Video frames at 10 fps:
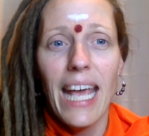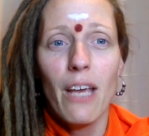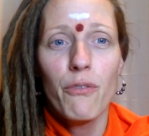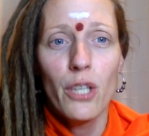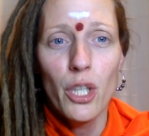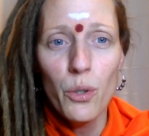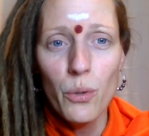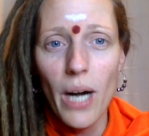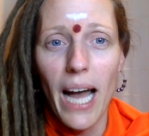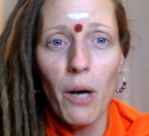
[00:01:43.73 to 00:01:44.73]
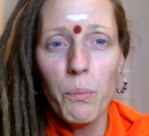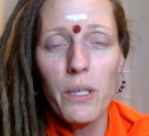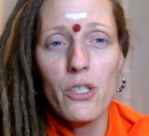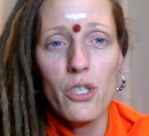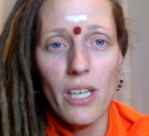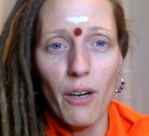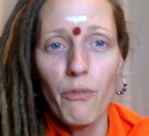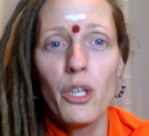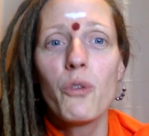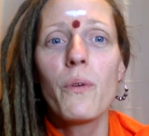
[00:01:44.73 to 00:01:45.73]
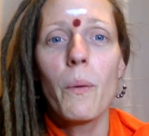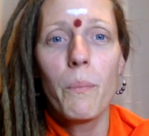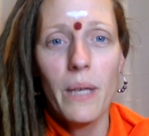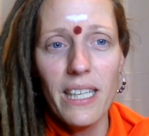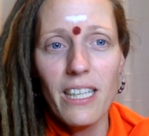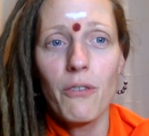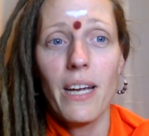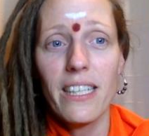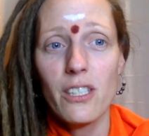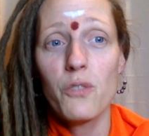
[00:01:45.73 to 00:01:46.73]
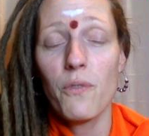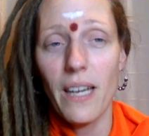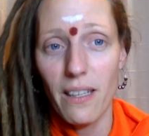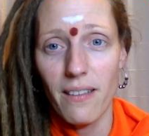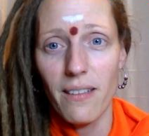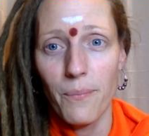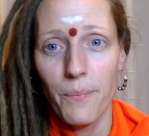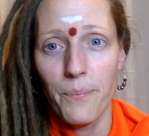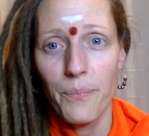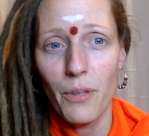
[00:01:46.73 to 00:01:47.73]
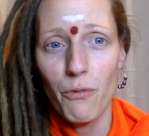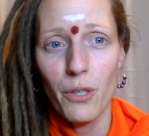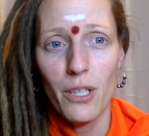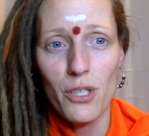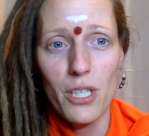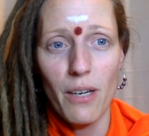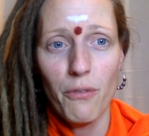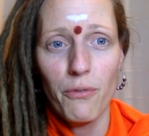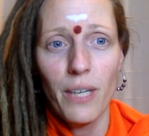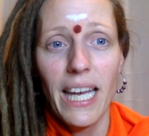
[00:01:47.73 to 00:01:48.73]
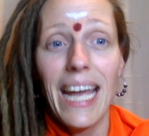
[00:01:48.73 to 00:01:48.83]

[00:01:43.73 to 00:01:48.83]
If you help yourself, you will be the greatest friend for yourself.